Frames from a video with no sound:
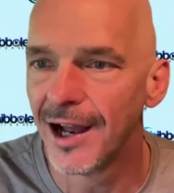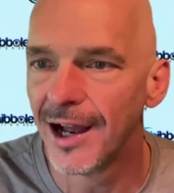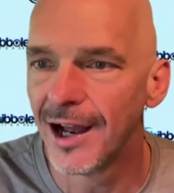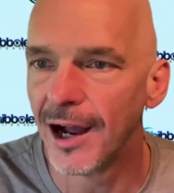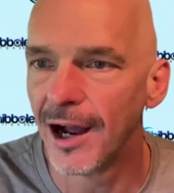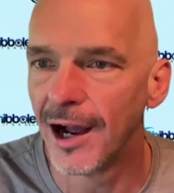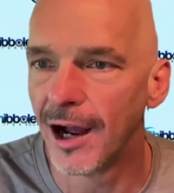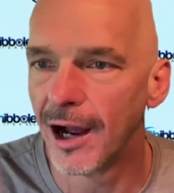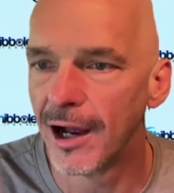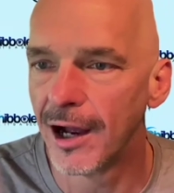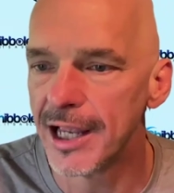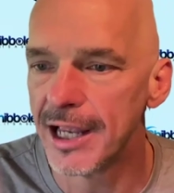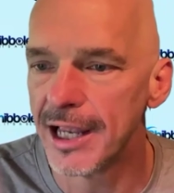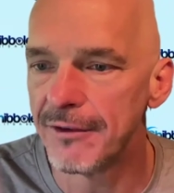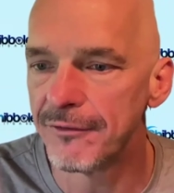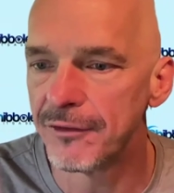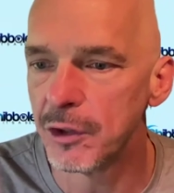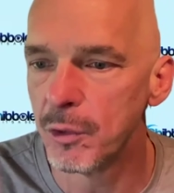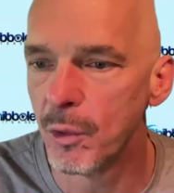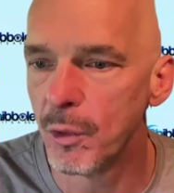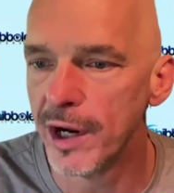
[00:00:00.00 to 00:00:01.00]
Uh,
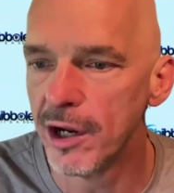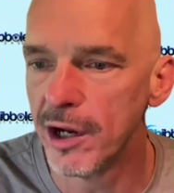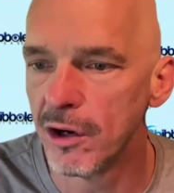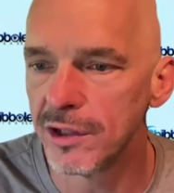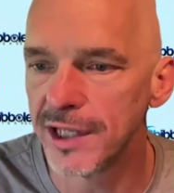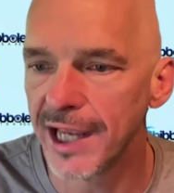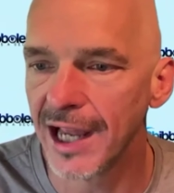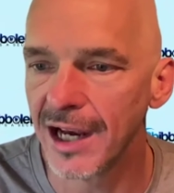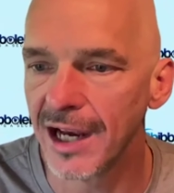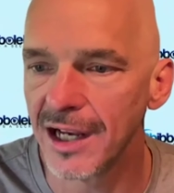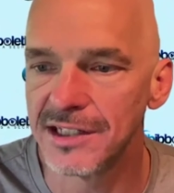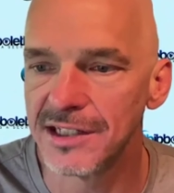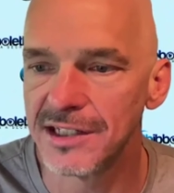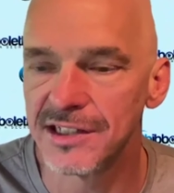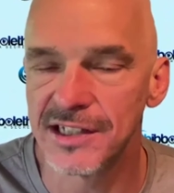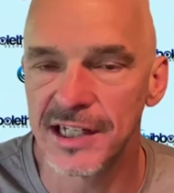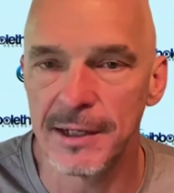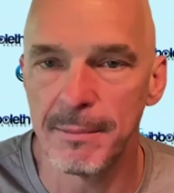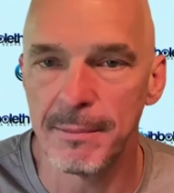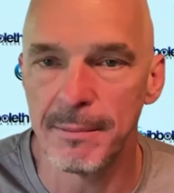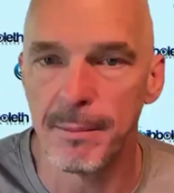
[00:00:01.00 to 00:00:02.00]
if you will, Kelly
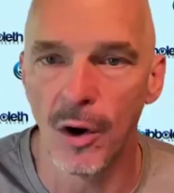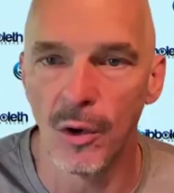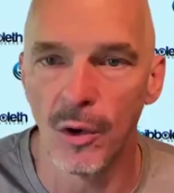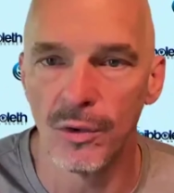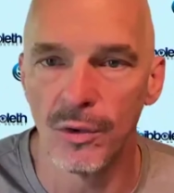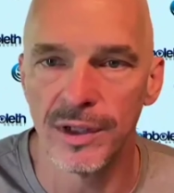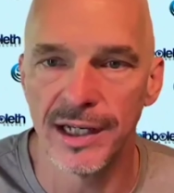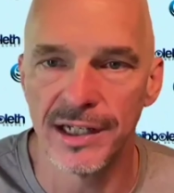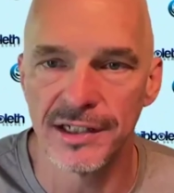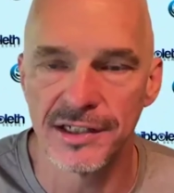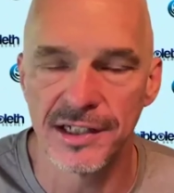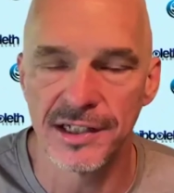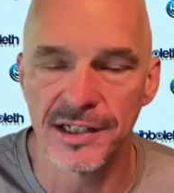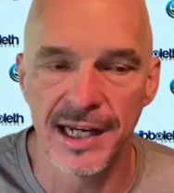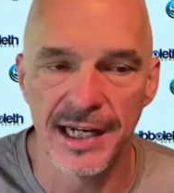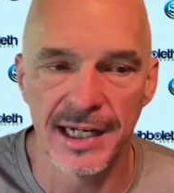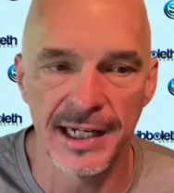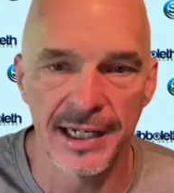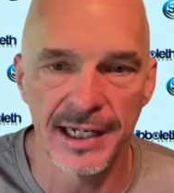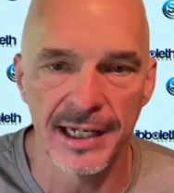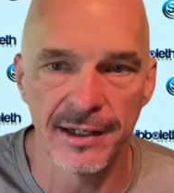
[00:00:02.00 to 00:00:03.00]
Seabolt is
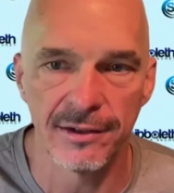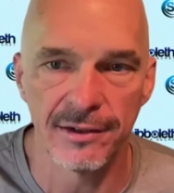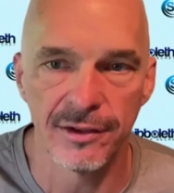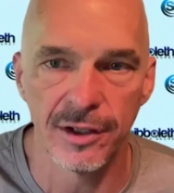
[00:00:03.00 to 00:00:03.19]
needing